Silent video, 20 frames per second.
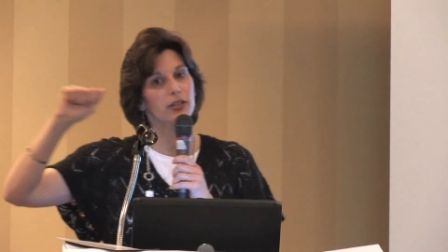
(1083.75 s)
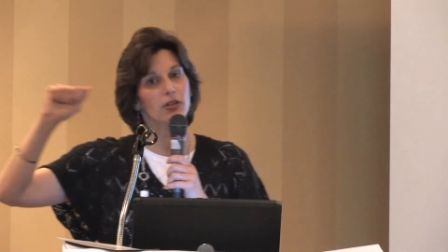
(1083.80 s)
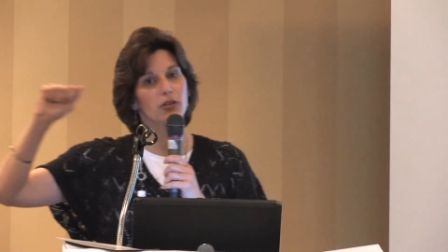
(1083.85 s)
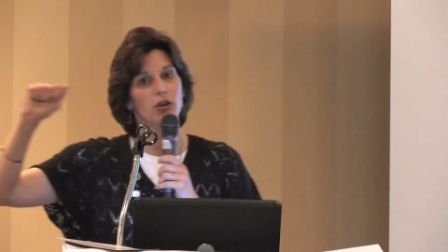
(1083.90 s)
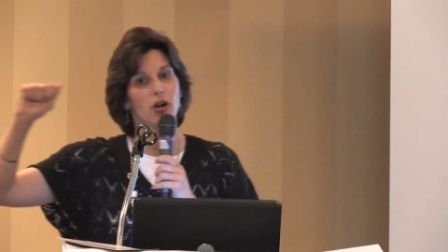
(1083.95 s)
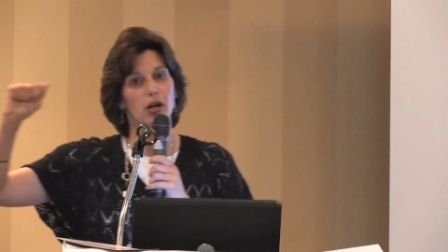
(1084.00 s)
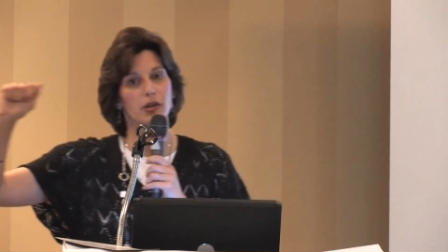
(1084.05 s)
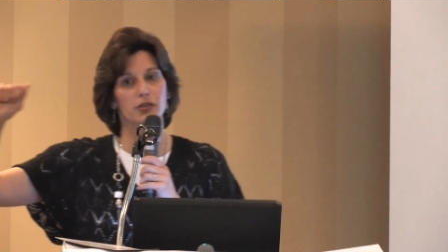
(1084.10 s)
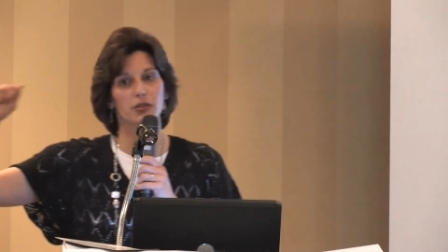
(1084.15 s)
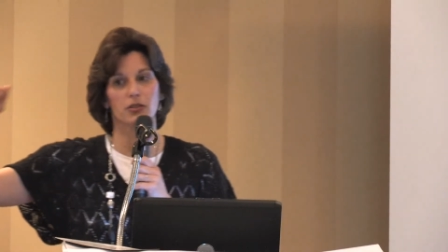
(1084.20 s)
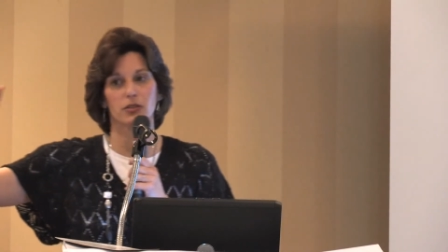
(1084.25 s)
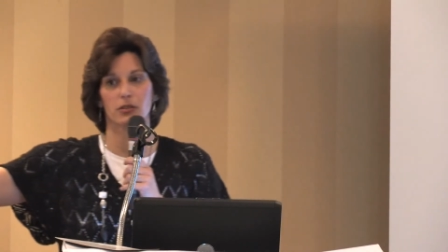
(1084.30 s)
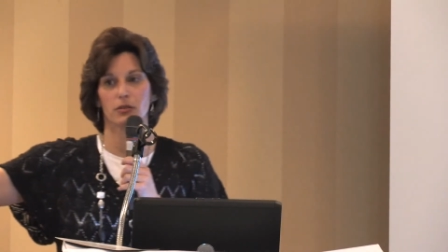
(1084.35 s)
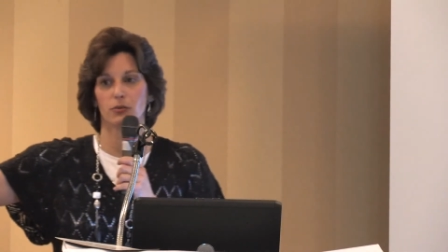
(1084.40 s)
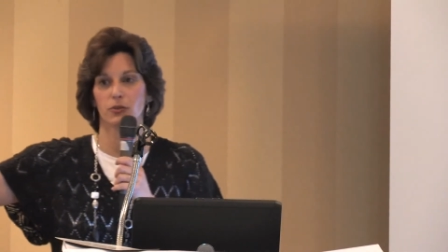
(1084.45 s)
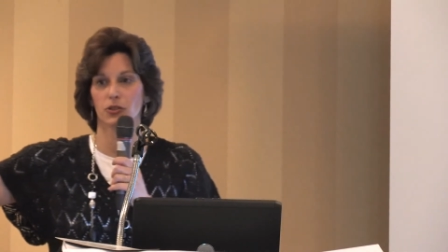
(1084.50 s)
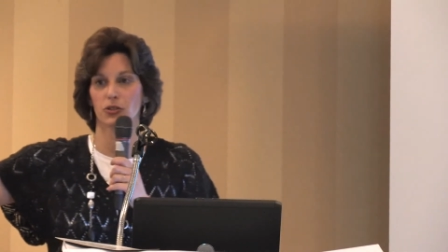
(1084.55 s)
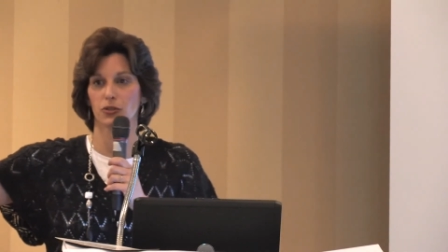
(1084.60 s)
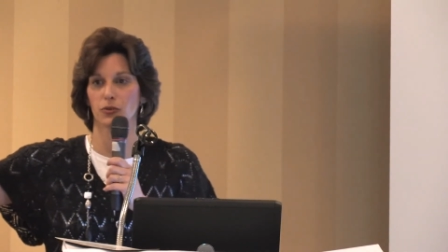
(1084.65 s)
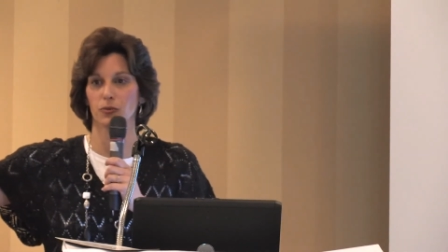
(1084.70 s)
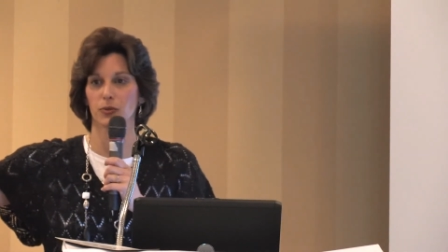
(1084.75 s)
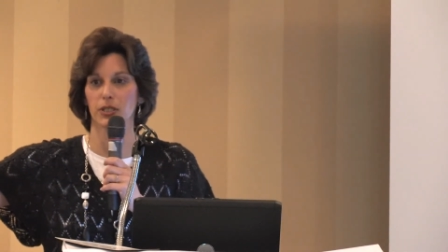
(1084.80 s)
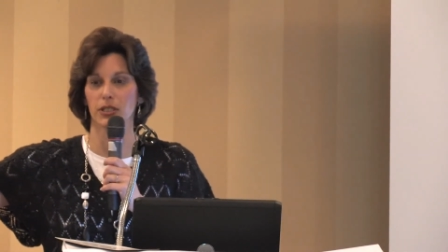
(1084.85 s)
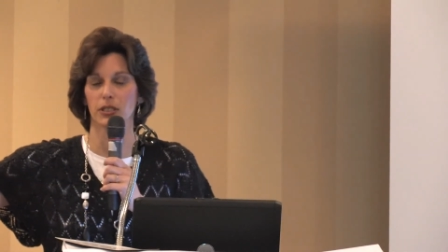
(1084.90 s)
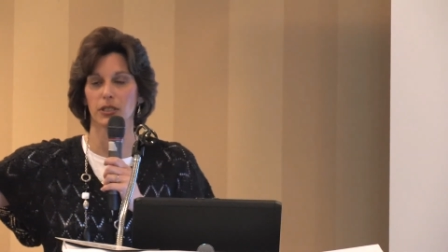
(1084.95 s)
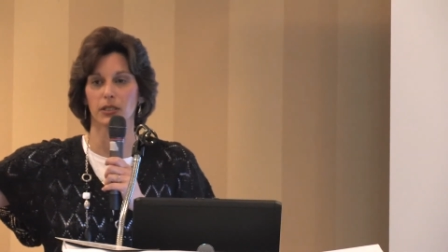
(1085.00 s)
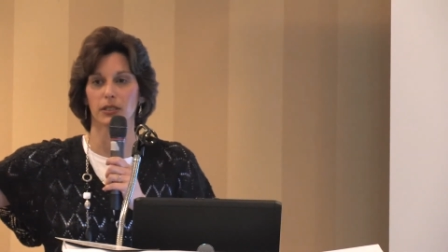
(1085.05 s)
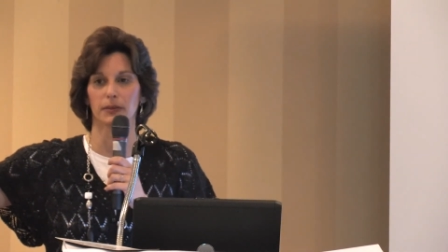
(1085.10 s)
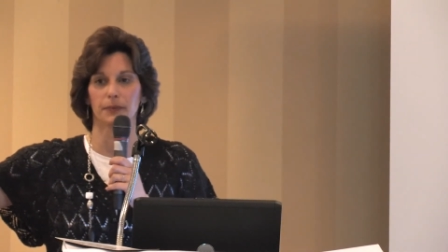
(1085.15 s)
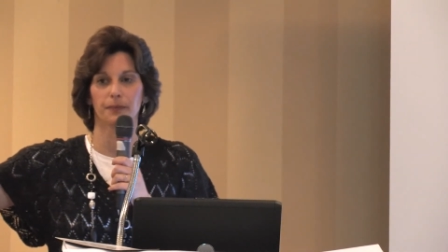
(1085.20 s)
across what you're
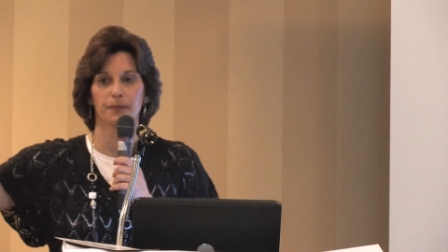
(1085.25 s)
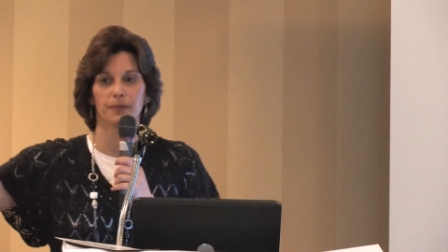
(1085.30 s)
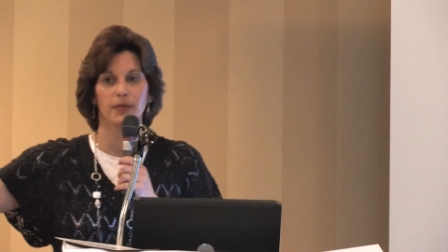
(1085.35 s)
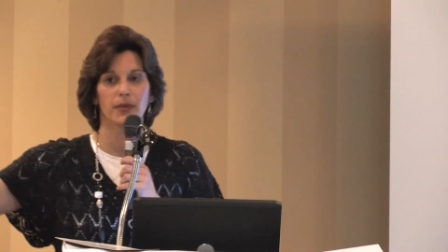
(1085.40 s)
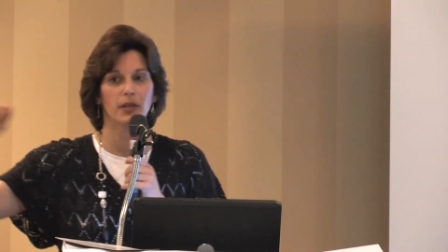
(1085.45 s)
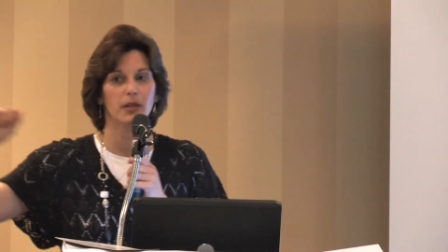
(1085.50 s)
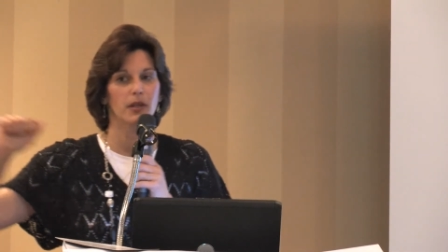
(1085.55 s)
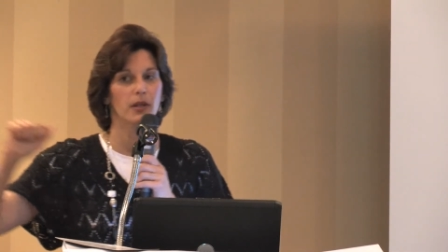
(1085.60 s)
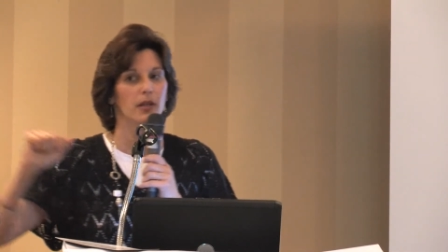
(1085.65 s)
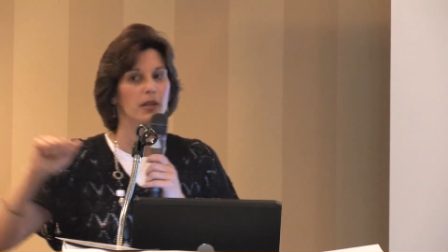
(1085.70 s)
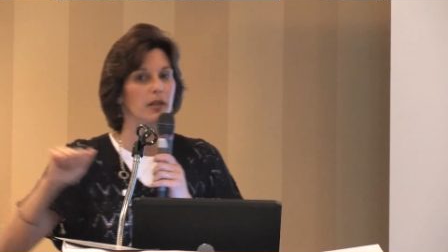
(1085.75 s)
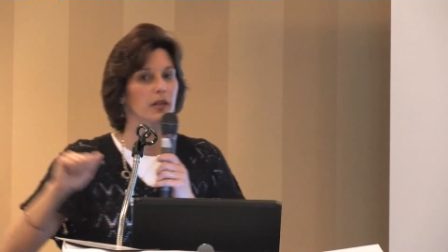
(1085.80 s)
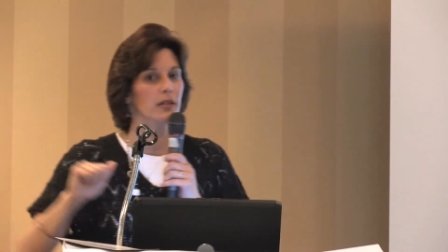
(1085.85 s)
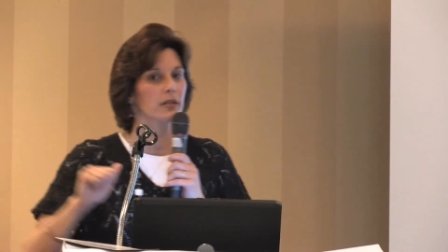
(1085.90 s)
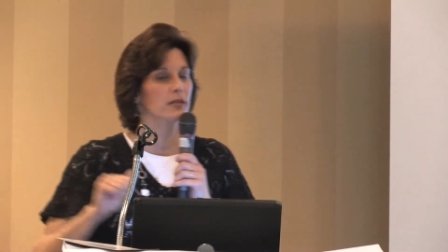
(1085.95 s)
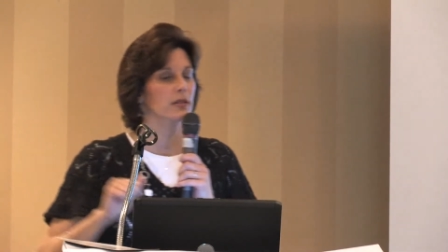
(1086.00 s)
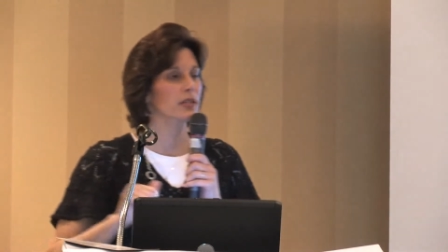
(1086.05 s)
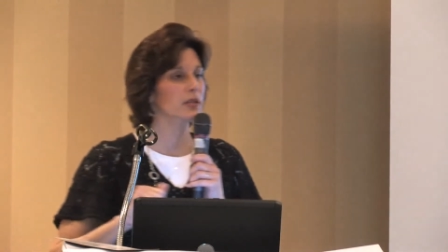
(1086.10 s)
reading. Does